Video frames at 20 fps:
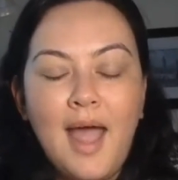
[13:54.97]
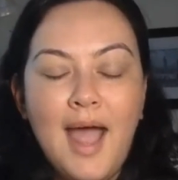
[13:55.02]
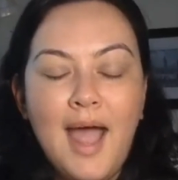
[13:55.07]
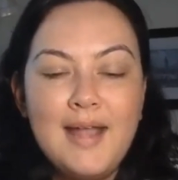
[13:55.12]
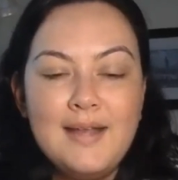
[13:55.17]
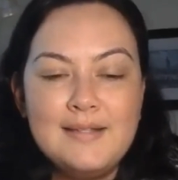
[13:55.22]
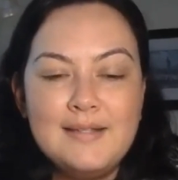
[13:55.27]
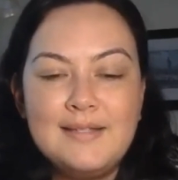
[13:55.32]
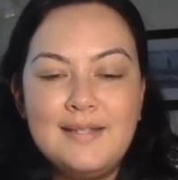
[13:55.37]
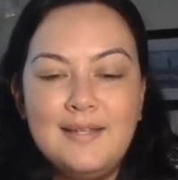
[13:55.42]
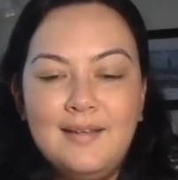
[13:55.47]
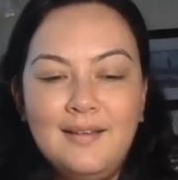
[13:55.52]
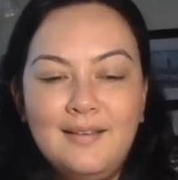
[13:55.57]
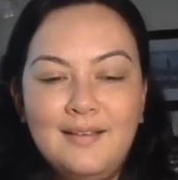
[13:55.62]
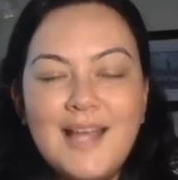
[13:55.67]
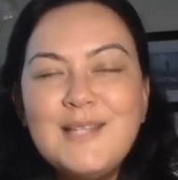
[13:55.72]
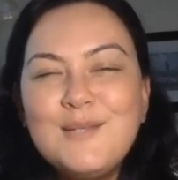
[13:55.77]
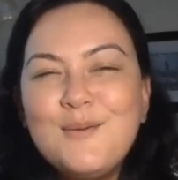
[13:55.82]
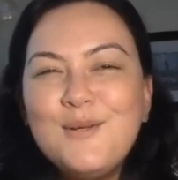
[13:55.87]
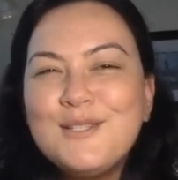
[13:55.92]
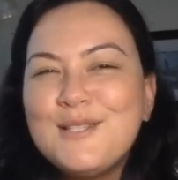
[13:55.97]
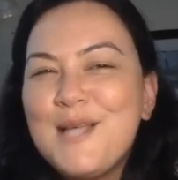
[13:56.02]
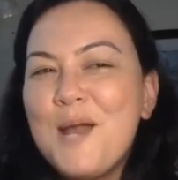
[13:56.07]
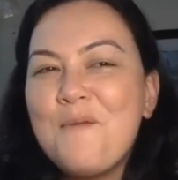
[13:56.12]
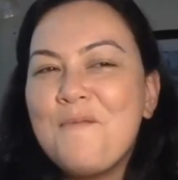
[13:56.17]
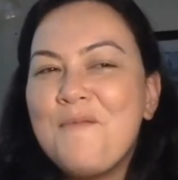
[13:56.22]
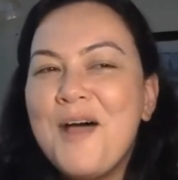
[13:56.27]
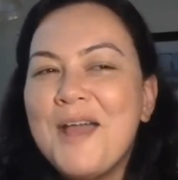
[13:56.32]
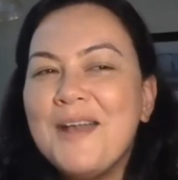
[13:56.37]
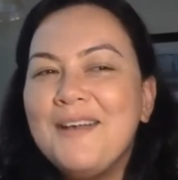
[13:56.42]
And that's where it's
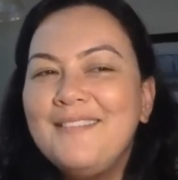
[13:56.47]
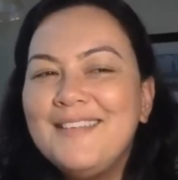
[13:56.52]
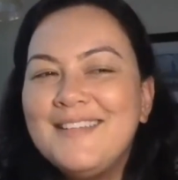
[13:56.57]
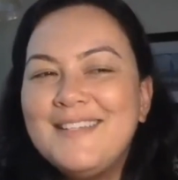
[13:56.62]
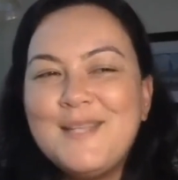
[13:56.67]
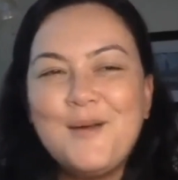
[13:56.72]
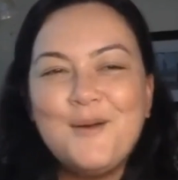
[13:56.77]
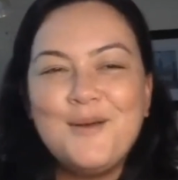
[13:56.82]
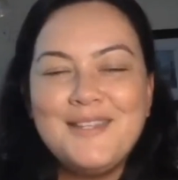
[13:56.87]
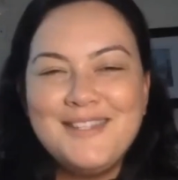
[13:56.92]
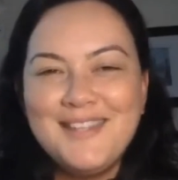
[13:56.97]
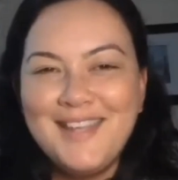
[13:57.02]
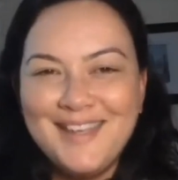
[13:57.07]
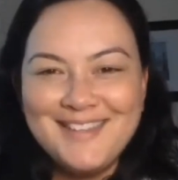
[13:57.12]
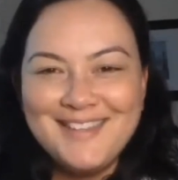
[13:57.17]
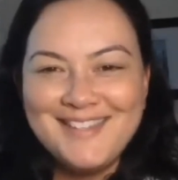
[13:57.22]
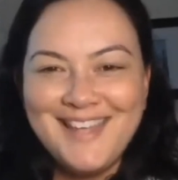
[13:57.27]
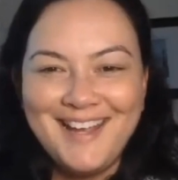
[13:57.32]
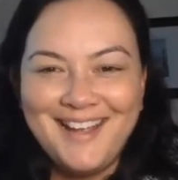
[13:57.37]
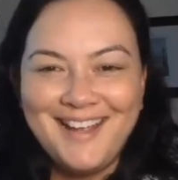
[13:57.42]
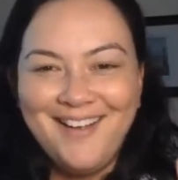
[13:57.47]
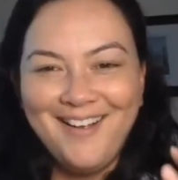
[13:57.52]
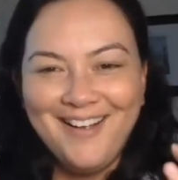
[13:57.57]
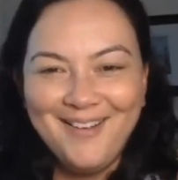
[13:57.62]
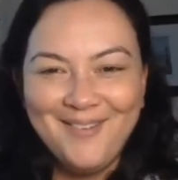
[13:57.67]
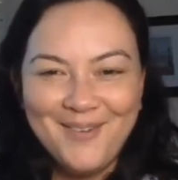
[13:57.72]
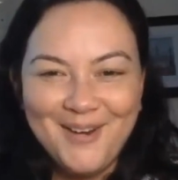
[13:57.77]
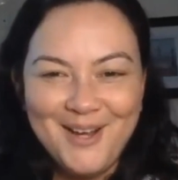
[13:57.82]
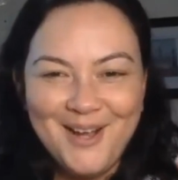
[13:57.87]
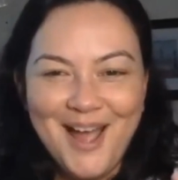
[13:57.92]
kind of fun. So it's like
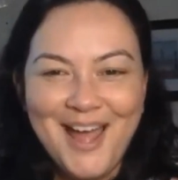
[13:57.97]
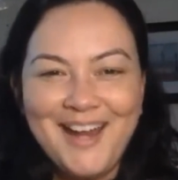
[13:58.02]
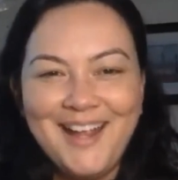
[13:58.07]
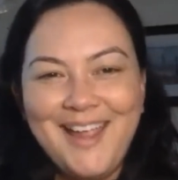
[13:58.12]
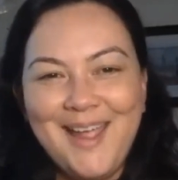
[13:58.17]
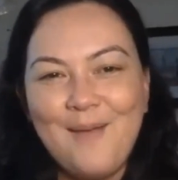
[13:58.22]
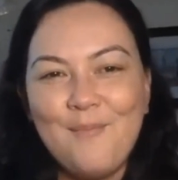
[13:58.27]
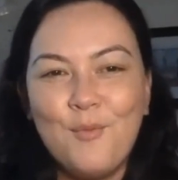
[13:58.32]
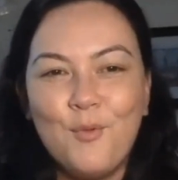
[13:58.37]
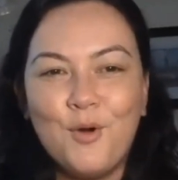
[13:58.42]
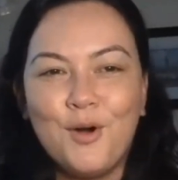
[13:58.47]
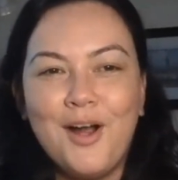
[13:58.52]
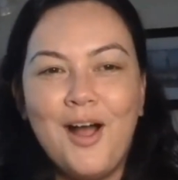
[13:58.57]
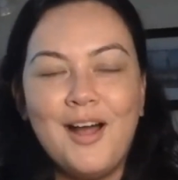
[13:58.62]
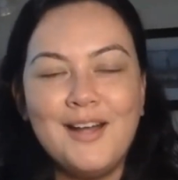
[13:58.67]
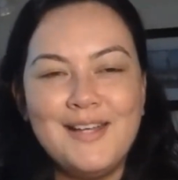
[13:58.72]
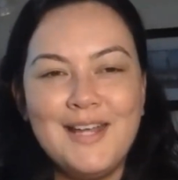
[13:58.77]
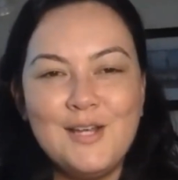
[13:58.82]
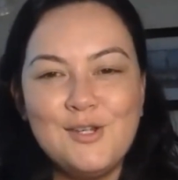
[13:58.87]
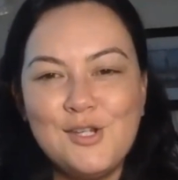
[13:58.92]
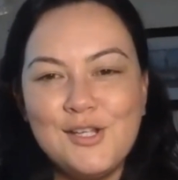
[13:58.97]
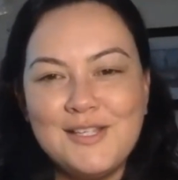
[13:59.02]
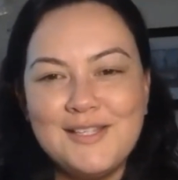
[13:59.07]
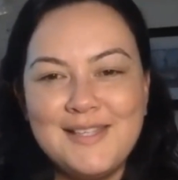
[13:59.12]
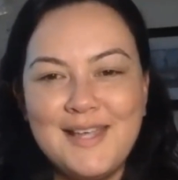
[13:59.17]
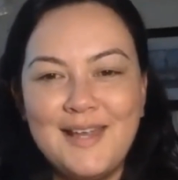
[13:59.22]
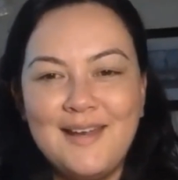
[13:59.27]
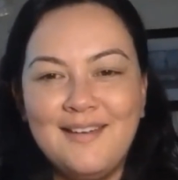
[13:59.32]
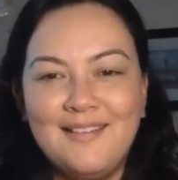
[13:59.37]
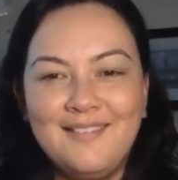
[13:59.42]
where you kind of get
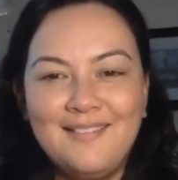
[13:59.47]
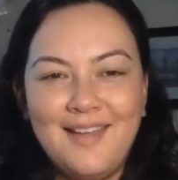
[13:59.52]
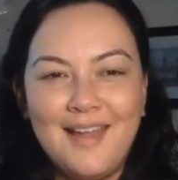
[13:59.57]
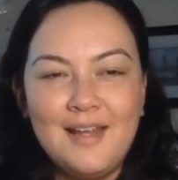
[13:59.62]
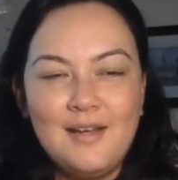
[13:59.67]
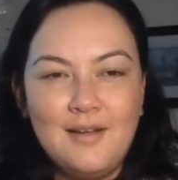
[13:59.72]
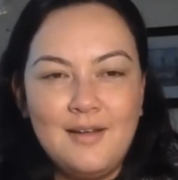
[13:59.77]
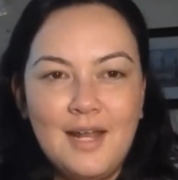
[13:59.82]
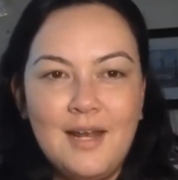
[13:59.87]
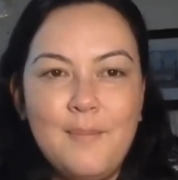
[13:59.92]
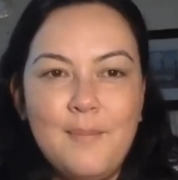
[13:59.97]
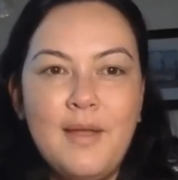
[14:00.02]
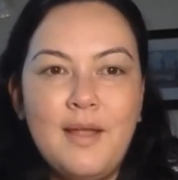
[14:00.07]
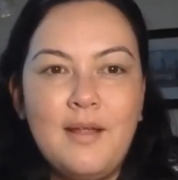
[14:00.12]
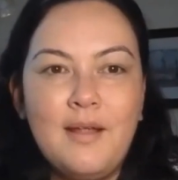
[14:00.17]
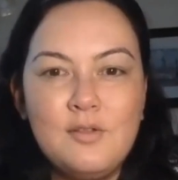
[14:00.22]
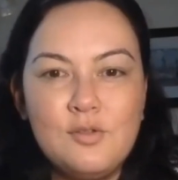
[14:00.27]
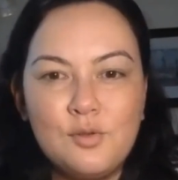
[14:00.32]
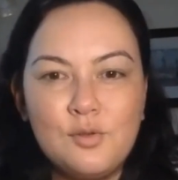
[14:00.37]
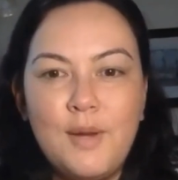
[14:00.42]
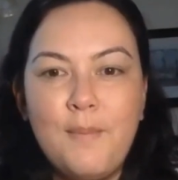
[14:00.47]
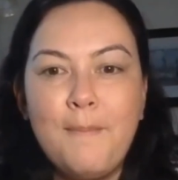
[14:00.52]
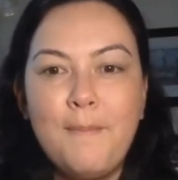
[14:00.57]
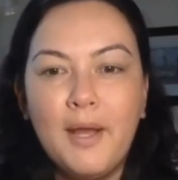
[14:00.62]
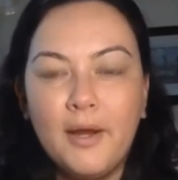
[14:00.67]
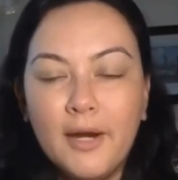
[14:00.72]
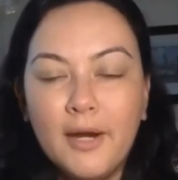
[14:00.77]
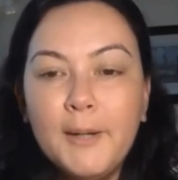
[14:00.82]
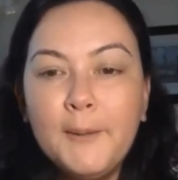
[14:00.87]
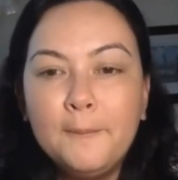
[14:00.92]
and get a bit dream
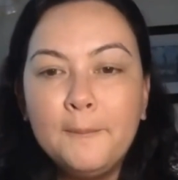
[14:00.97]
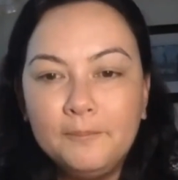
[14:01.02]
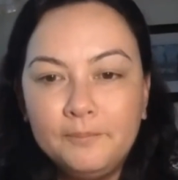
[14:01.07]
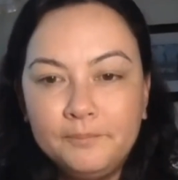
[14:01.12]
bigger.